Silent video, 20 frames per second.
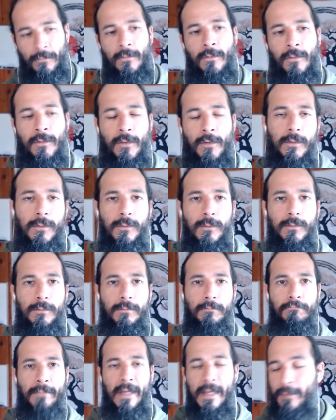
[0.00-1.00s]
So
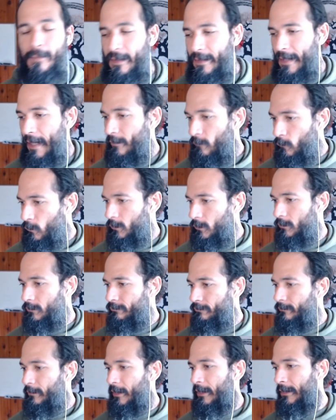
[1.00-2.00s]
maybe that will
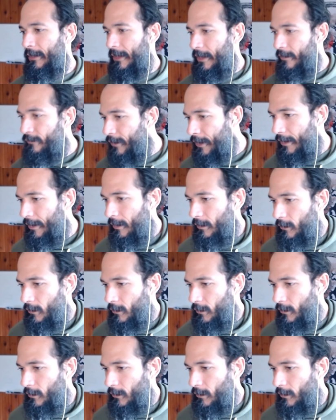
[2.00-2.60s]
alleviate